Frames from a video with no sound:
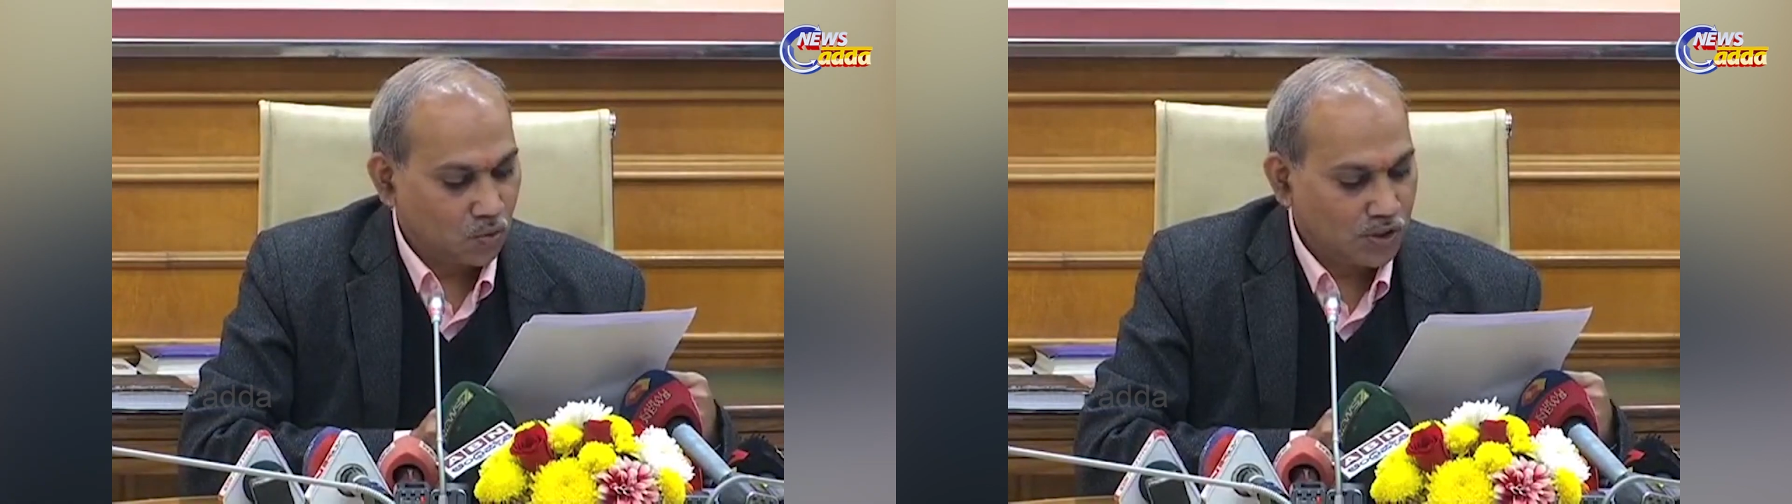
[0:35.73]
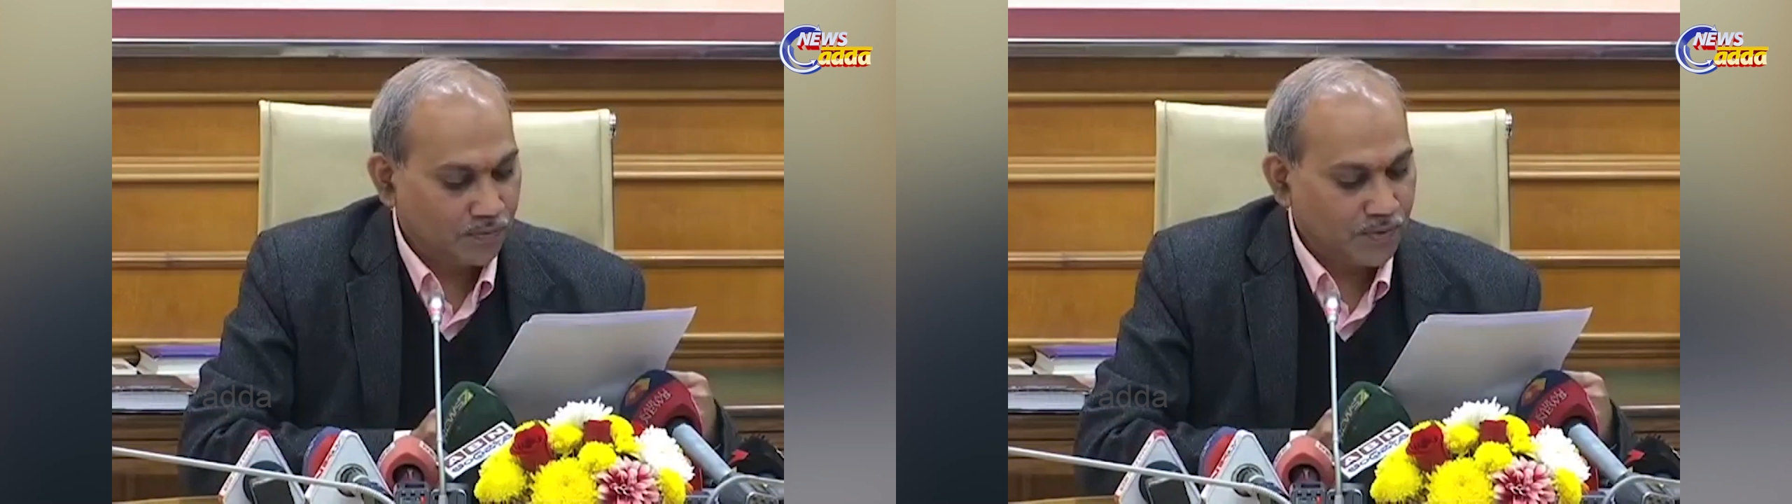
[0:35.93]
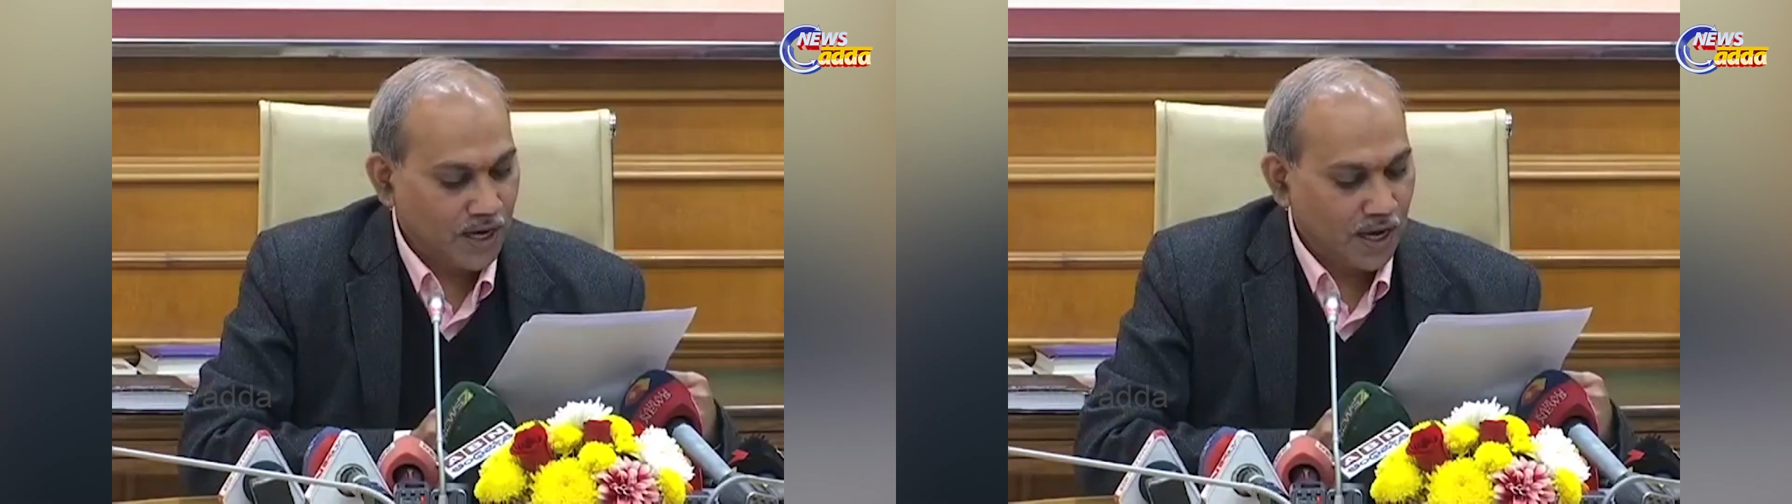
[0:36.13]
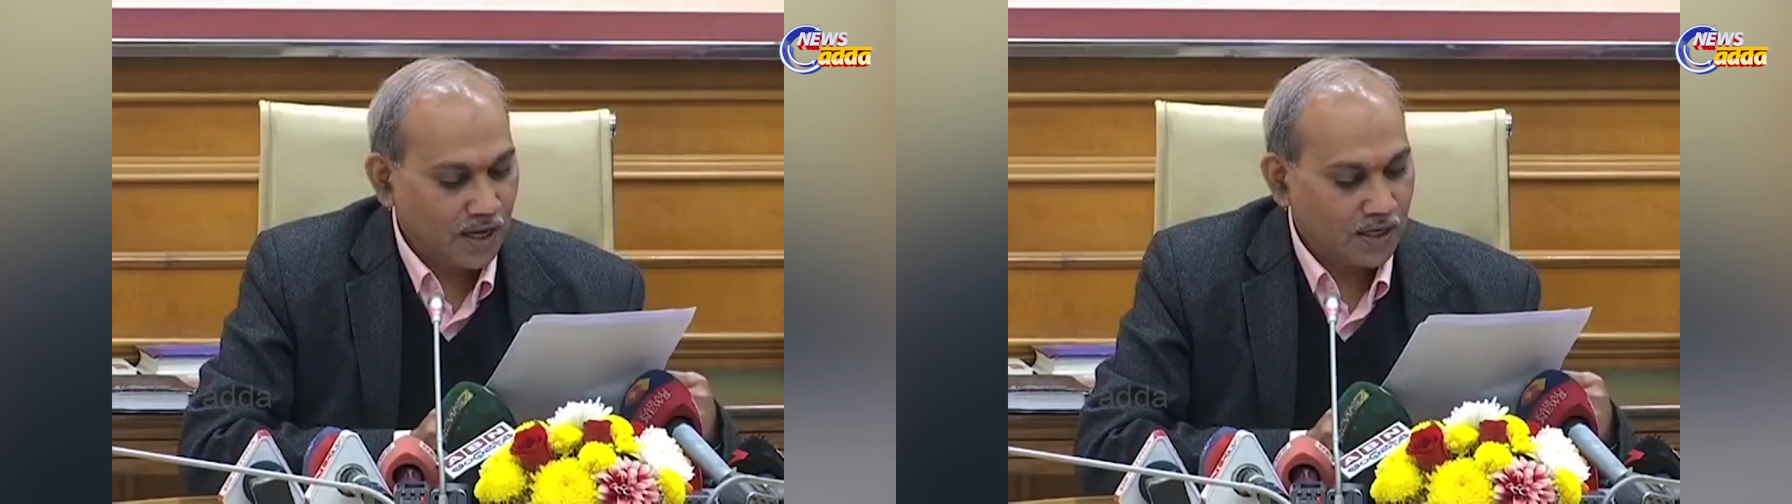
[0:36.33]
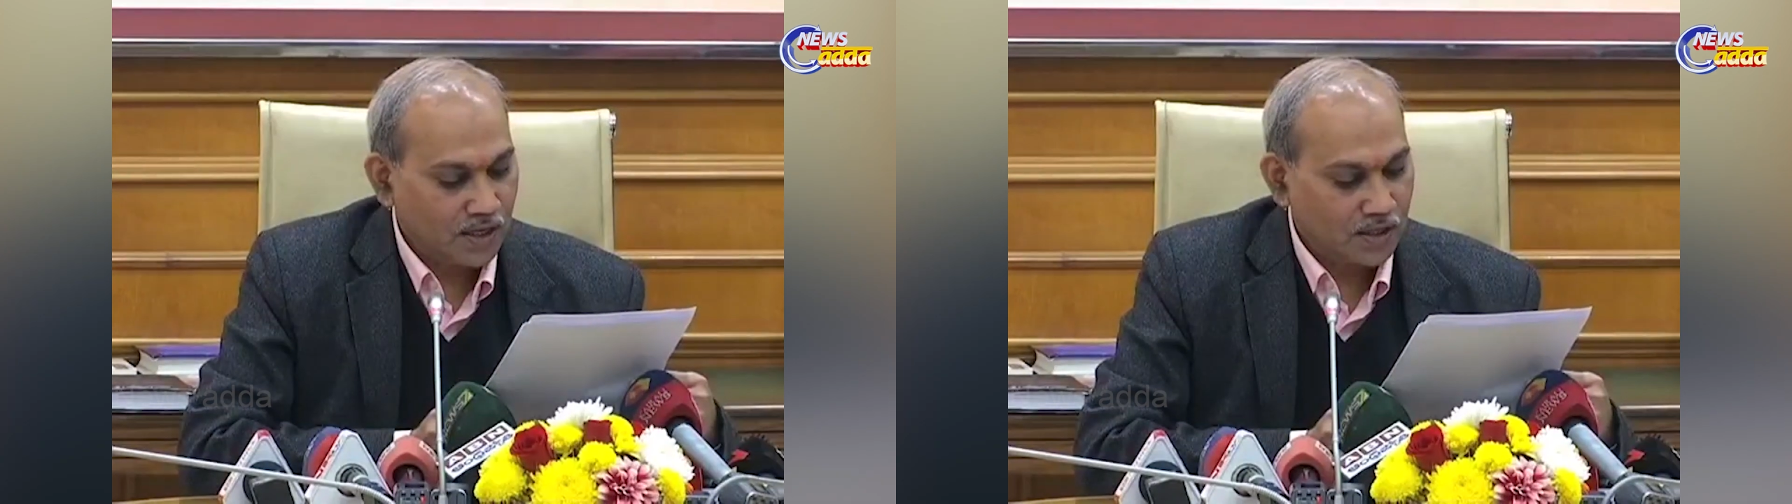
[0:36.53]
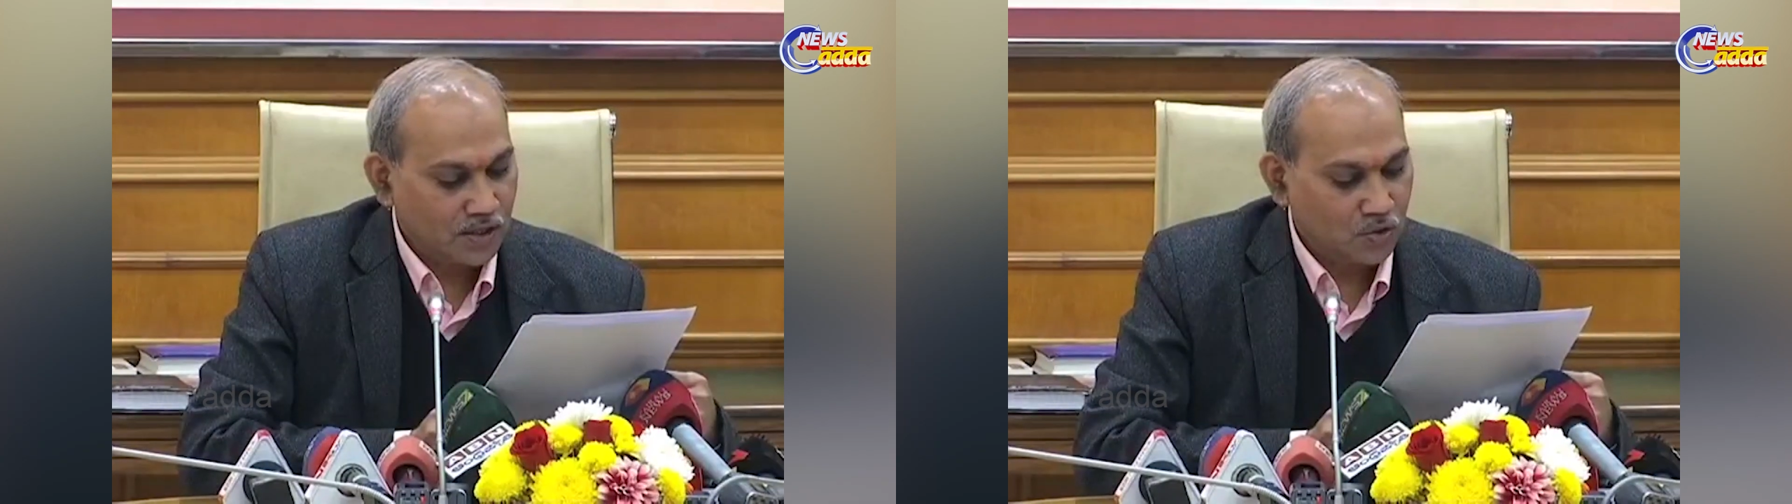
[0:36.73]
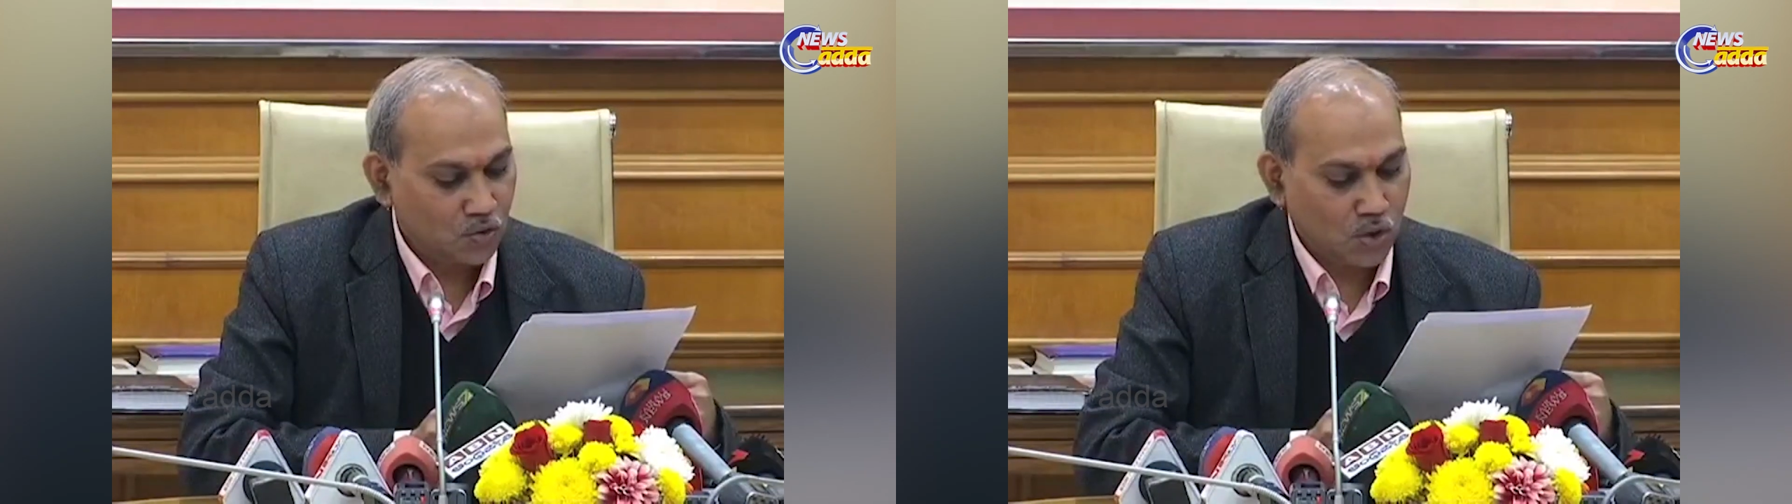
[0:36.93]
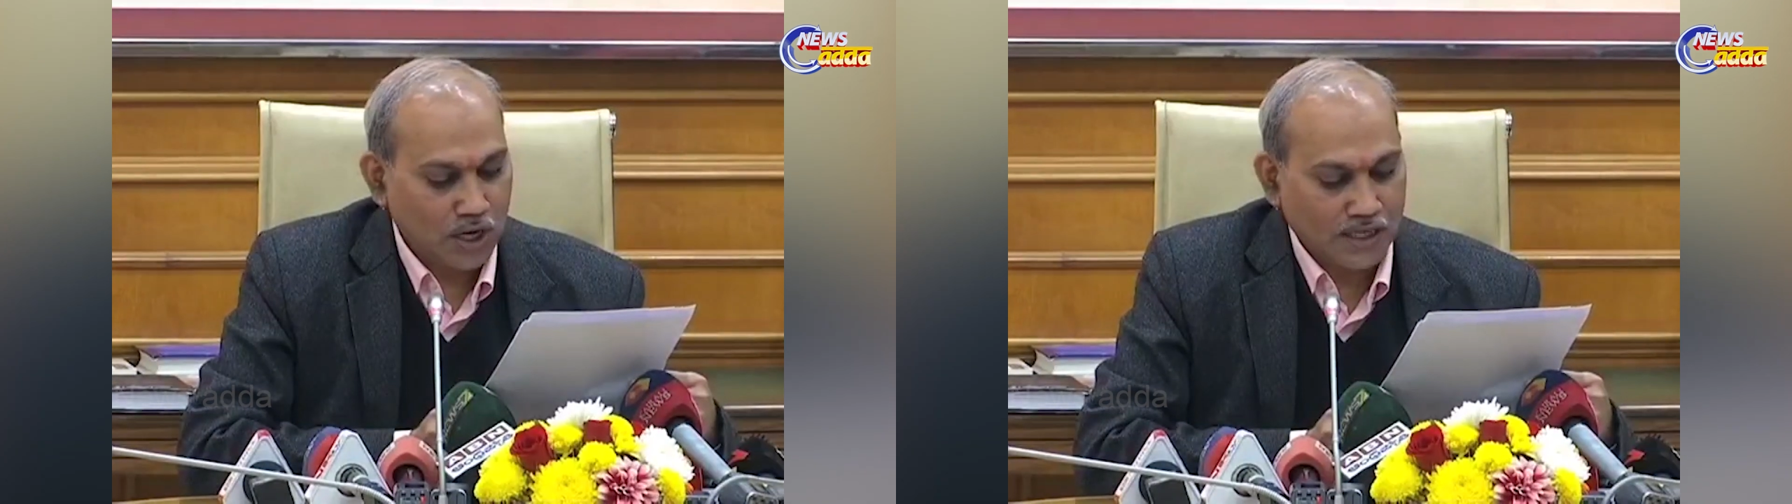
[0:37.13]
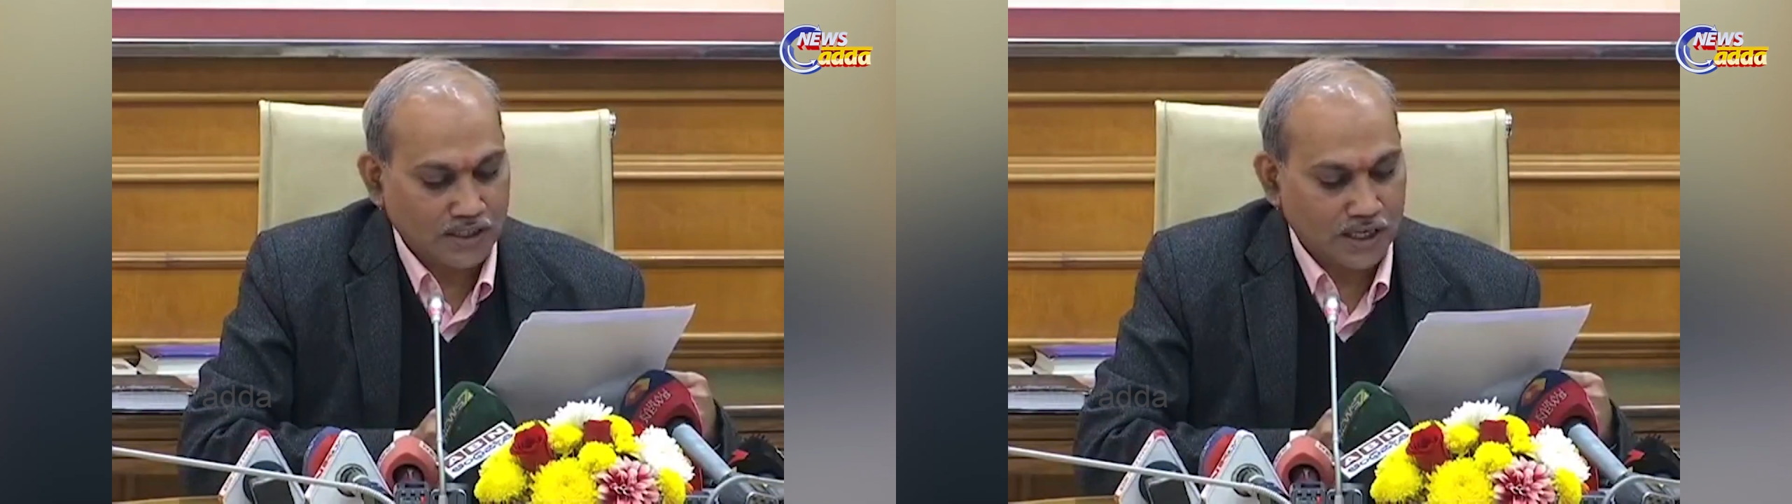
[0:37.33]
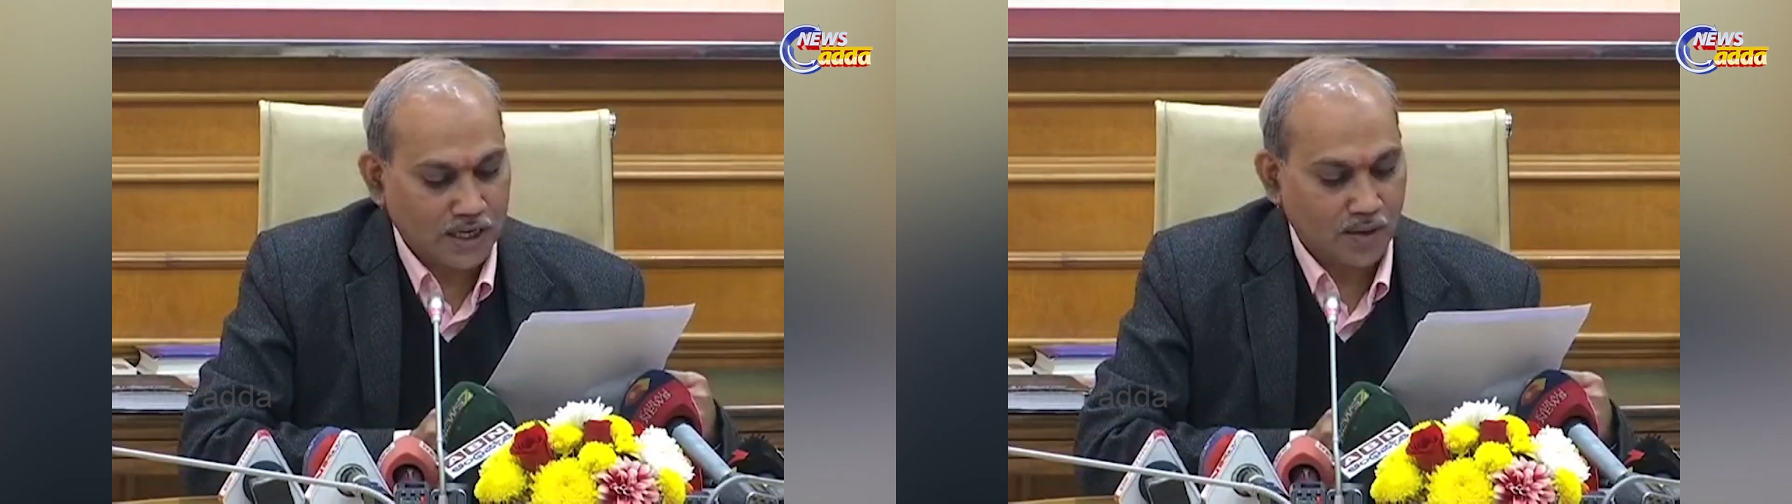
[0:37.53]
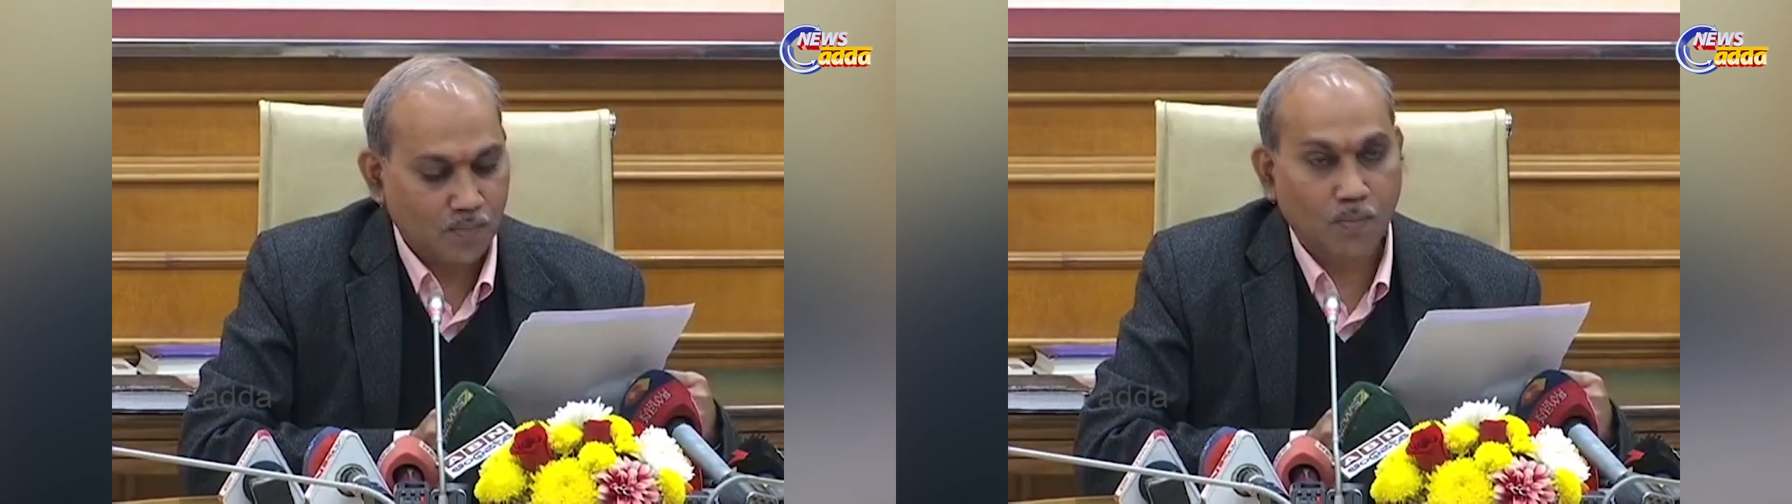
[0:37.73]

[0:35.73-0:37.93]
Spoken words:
Ujavya Sondache